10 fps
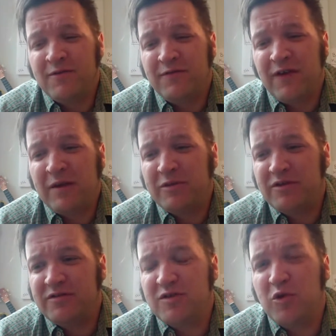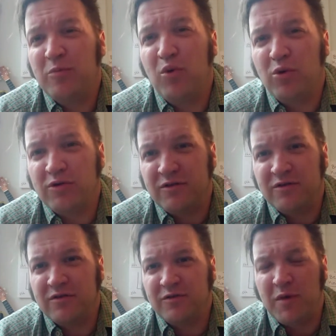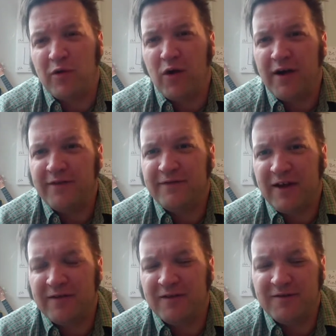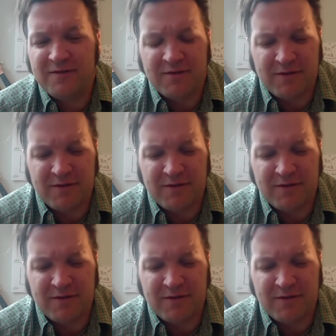Family is so important to my wife, Kayla.